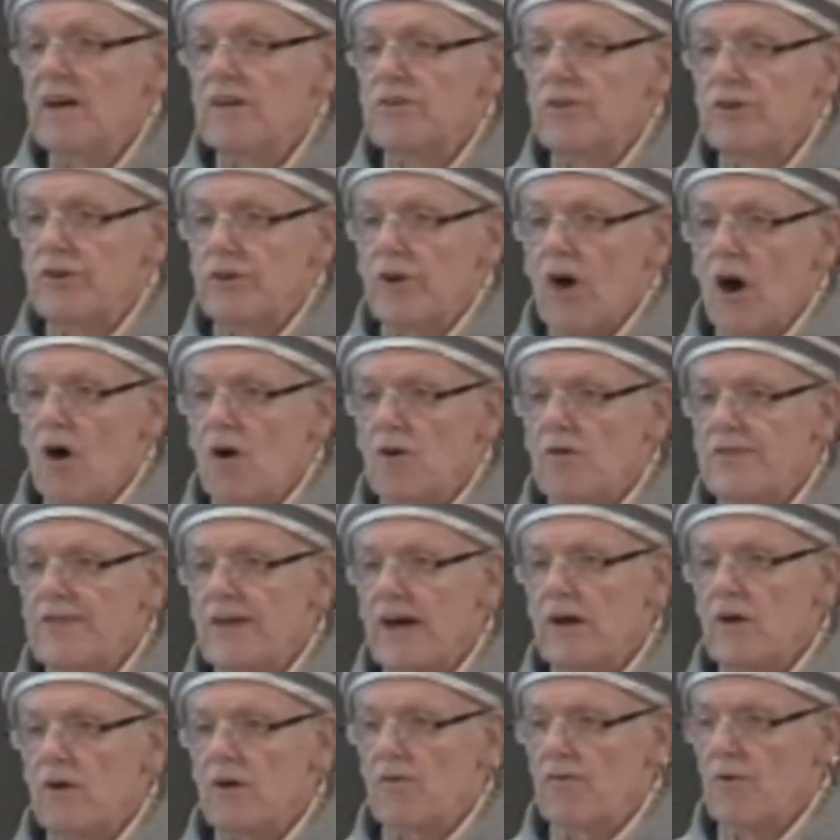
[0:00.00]
to know
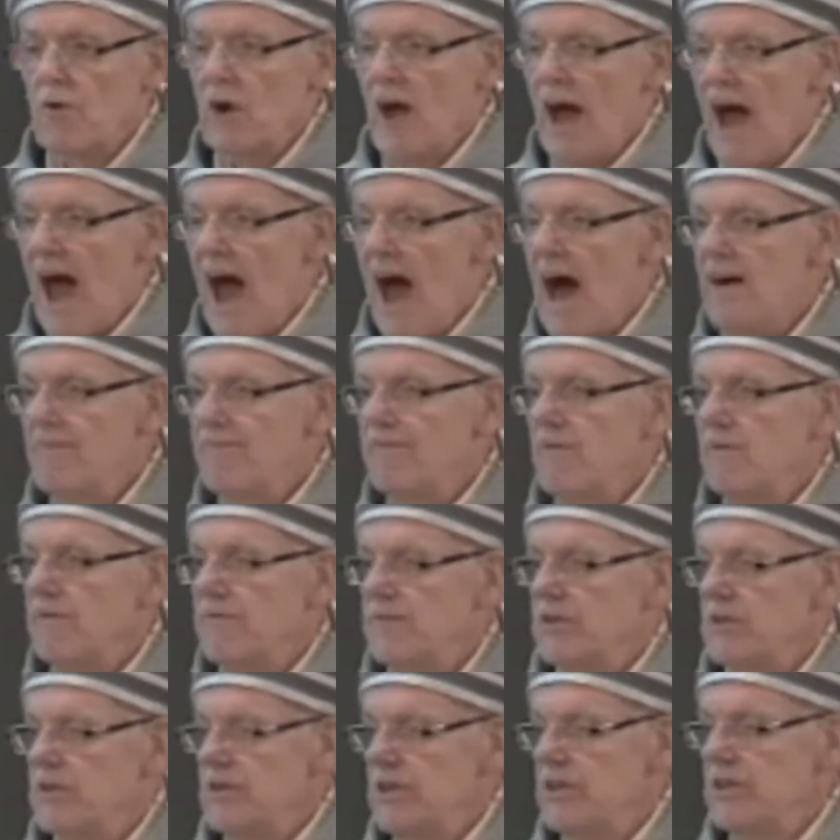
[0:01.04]
that over half
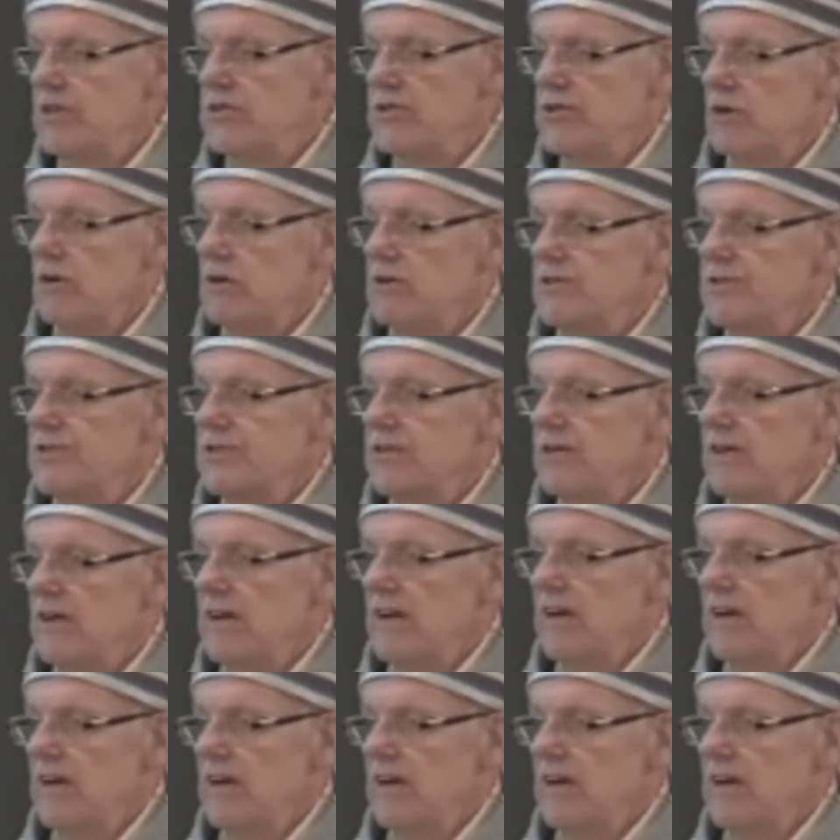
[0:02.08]
of the teachers